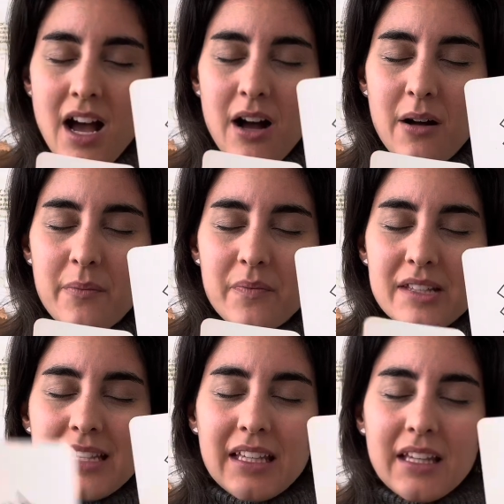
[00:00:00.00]

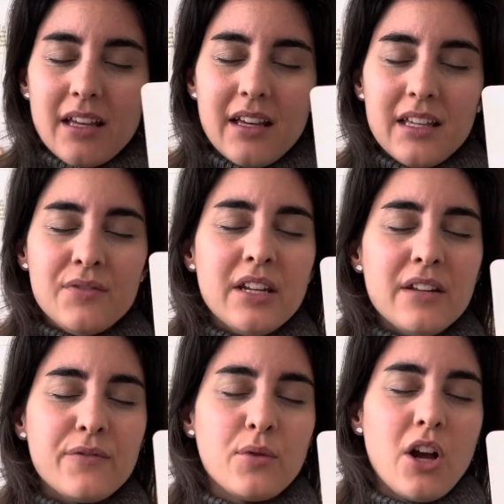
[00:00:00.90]
It's like, even
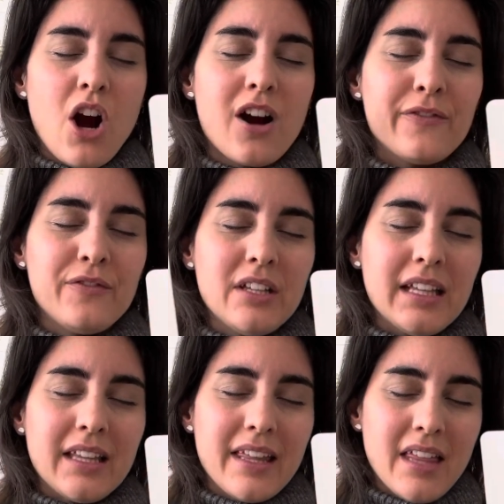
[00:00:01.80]
if we are
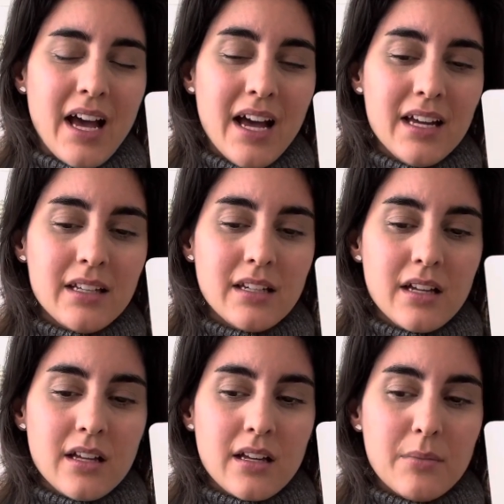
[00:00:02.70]
feeling like that,
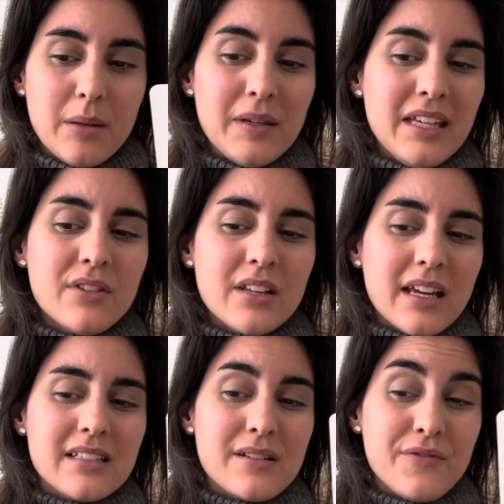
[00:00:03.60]
maybe even
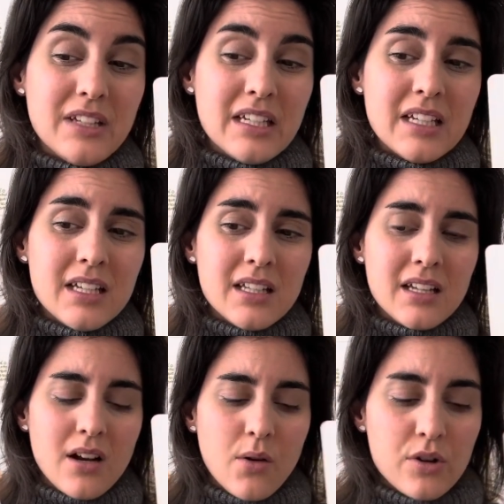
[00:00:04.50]
like defeated
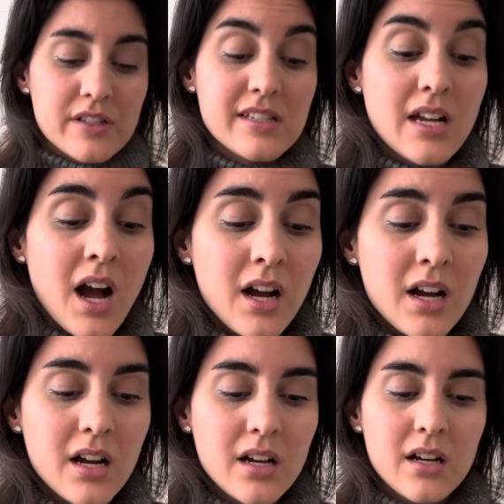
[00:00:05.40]
or
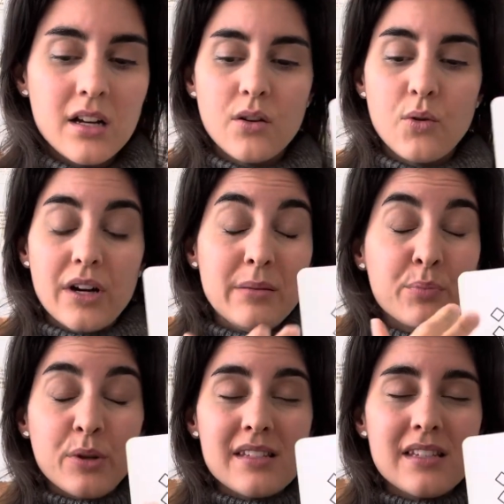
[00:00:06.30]
stuck or
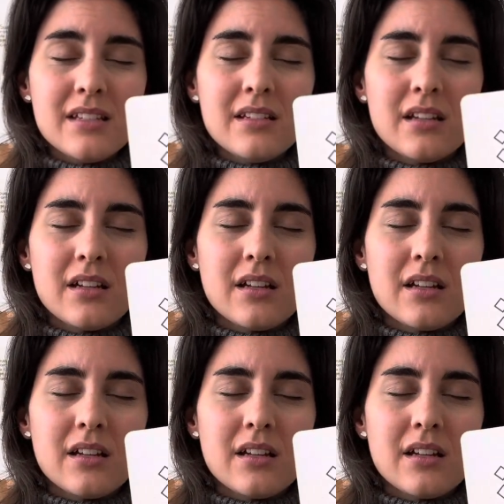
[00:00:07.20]
imprisoned,